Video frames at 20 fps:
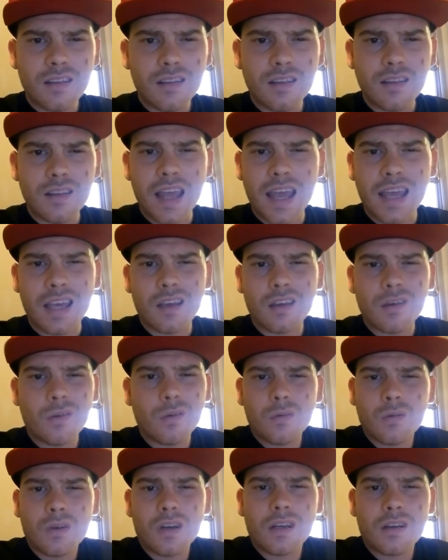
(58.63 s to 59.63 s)
Like,
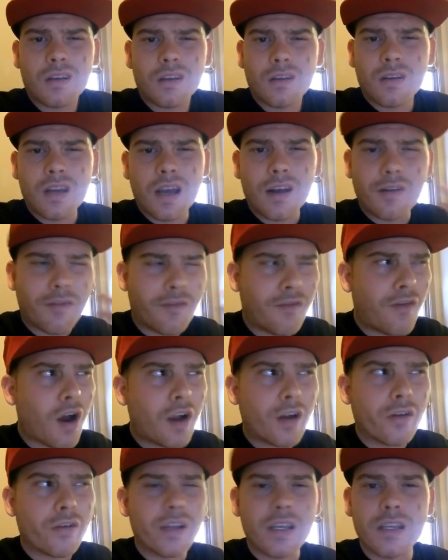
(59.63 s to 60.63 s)
kind of
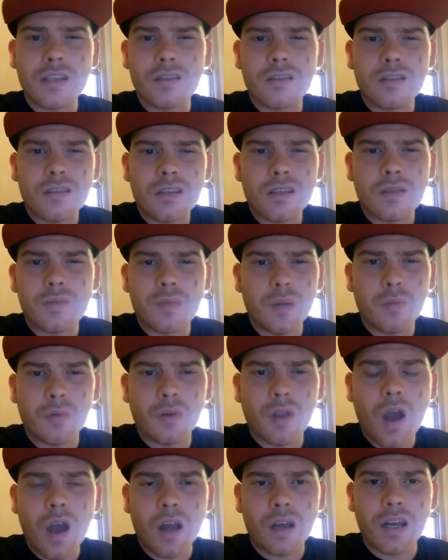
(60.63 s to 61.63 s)
fuckery is
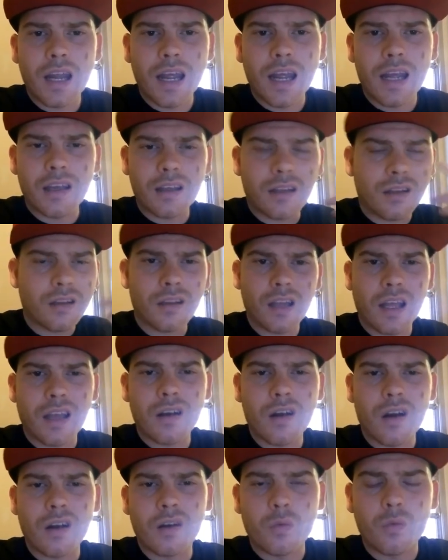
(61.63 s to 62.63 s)
people on?
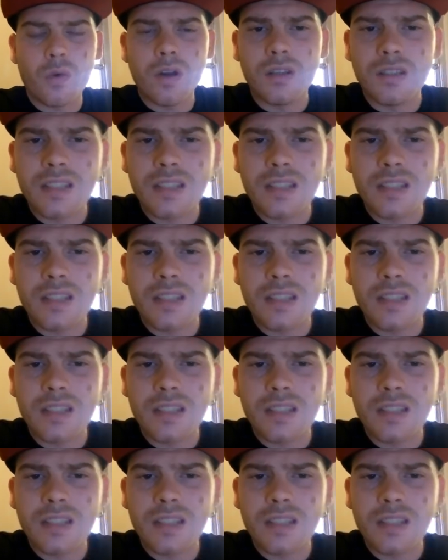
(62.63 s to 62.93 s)
Like on the real